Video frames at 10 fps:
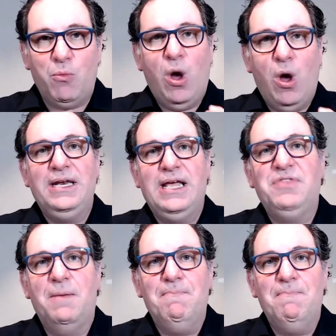So I wanted
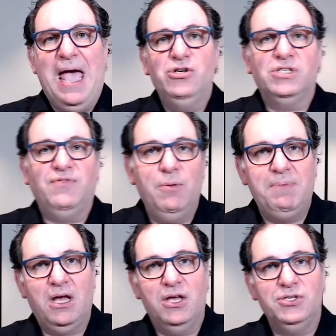to get the manager's
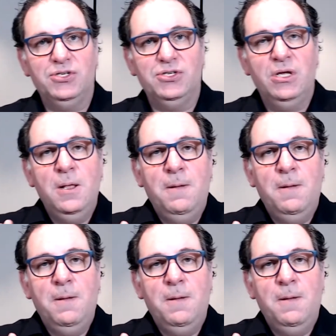phone because